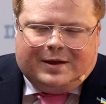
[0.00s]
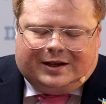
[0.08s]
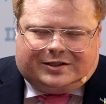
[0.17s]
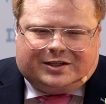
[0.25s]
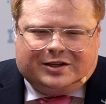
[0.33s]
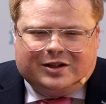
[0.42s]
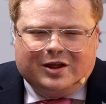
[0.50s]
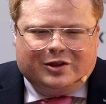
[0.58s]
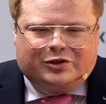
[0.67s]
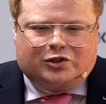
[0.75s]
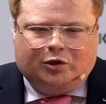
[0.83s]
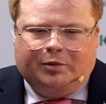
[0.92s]
makes it
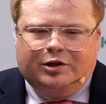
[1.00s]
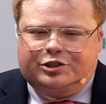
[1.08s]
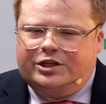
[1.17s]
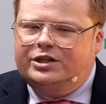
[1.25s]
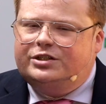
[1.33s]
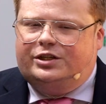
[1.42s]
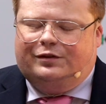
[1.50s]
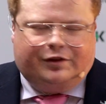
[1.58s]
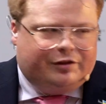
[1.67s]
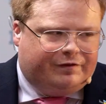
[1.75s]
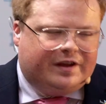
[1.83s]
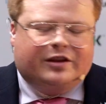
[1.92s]
so much easier for
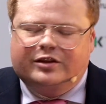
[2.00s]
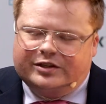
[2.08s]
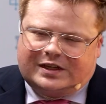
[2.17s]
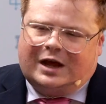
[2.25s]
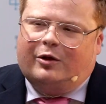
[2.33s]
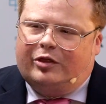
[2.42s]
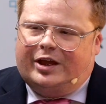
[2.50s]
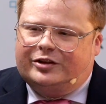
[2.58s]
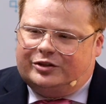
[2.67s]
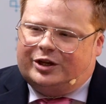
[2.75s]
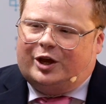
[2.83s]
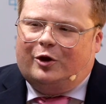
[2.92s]
the vendors out there
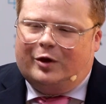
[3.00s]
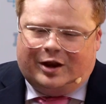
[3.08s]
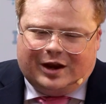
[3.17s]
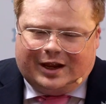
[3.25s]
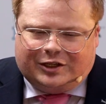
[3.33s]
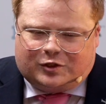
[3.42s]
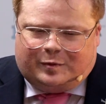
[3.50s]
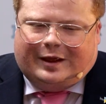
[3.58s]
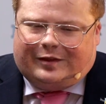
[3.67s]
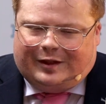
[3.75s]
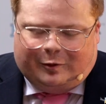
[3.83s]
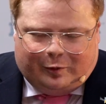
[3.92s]
to go and
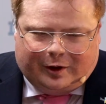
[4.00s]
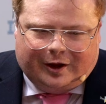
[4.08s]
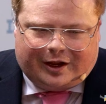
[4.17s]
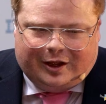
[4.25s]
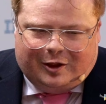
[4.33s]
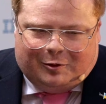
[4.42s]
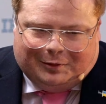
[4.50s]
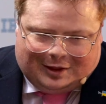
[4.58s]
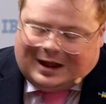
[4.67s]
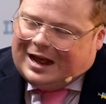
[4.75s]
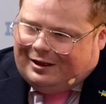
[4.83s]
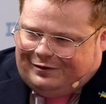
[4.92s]
inspect their work
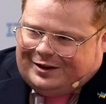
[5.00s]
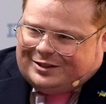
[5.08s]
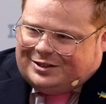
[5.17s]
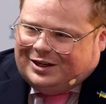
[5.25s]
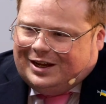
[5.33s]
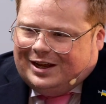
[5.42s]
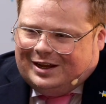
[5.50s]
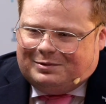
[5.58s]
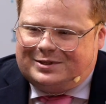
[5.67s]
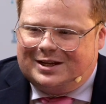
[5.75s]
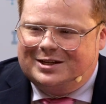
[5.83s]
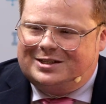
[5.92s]
without having to
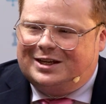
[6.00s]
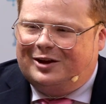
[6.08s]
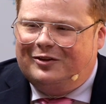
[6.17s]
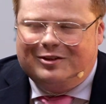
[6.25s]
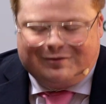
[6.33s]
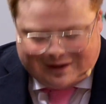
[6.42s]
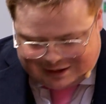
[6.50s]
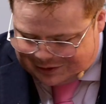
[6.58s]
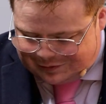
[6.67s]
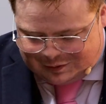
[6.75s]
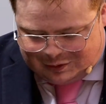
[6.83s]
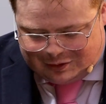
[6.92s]
yeah, potentially yeah, go on course, the factory
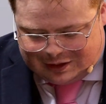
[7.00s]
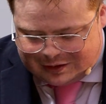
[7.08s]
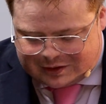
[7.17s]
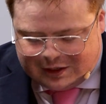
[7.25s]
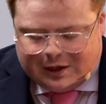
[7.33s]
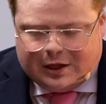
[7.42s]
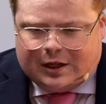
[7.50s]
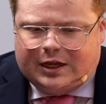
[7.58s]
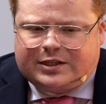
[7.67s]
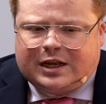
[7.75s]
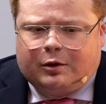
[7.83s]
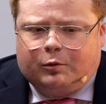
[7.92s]
floor. Course, that's, yeah, yeah.
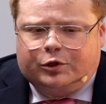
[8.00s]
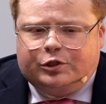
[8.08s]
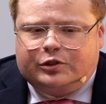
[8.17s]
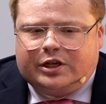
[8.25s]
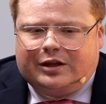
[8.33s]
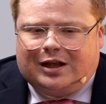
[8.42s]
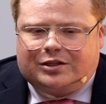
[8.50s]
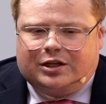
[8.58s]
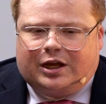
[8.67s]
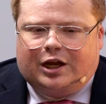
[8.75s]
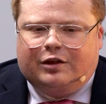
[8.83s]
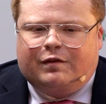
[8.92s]
Is that, would you say that's
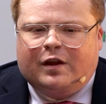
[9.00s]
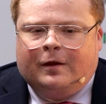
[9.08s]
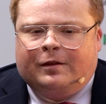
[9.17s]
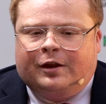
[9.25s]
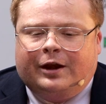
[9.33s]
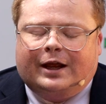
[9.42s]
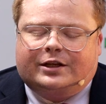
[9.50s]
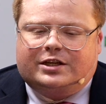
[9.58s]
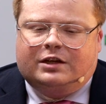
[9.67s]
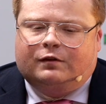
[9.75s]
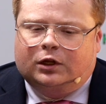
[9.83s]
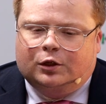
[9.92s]
the kind of the next
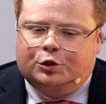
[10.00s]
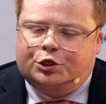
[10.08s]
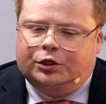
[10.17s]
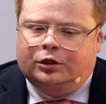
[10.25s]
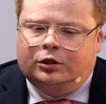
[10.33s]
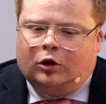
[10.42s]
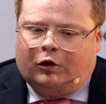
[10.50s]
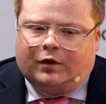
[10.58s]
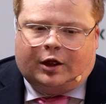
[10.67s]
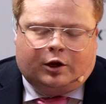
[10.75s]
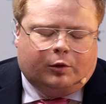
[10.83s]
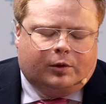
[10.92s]
evolution of,
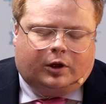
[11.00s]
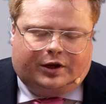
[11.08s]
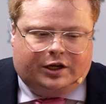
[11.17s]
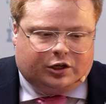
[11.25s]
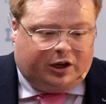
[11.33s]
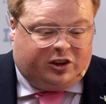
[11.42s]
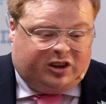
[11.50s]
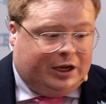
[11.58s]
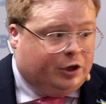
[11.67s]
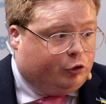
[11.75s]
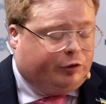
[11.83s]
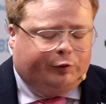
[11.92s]
I know uh,
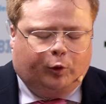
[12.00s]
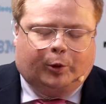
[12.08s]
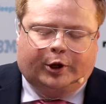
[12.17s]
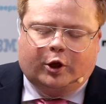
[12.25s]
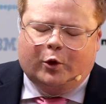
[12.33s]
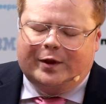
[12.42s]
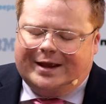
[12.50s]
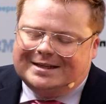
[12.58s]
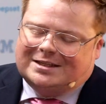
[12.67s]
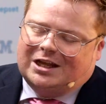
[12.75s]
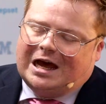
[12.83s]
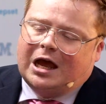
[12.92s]
Industry 4.0
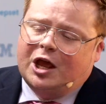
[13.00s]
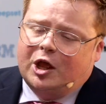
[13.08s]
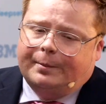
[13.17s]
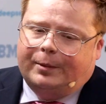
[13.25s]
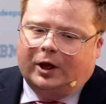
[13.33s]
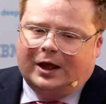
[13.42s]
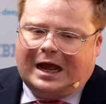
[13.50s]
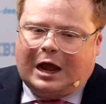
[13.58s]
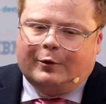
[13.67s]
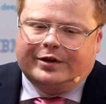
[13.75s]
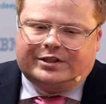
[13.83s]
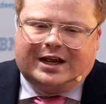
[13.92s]
is that, but
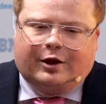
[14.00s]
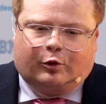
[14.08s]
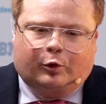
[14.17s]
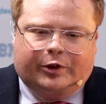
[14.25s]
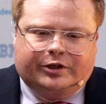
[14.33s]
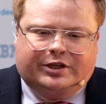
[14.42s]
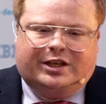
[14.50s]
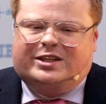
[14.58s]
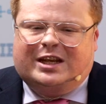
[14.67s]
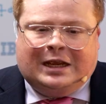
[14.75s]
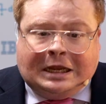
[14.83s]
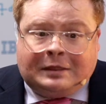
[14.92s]
how integral in, is
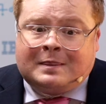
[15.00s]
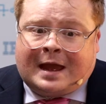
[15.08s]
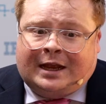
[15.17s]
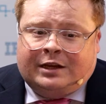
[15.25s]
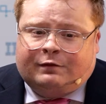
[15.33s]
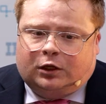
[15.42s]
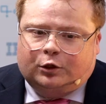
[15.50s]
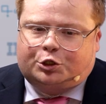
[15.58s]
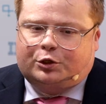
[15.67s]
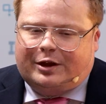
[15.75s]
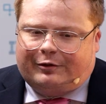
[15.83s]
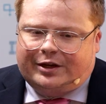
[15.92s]
it in that
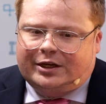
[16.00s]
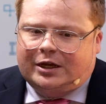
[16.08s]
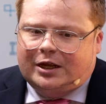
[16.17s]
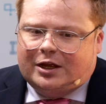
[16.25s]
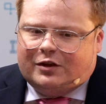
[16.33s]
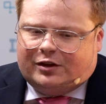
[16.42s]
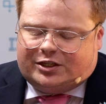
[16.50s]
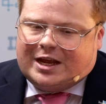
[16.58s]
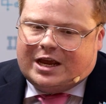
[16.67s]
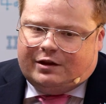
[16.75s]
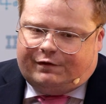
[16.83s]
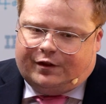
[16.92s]
evolutionary
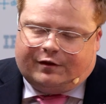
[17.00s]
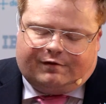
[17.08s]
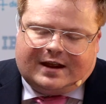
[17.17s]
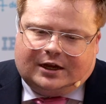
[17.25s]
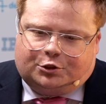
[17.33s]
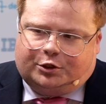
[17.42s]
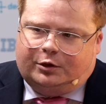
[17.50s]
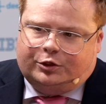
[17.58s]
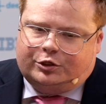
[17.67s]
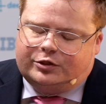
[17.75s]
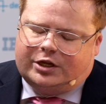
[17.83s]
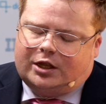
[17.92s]
state for the factory,
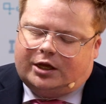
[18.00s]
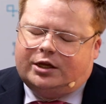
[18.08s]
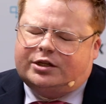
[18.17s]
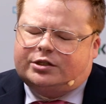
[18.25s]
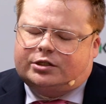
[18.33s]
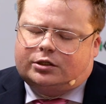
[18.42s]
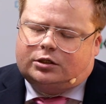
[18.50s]
would you say that is?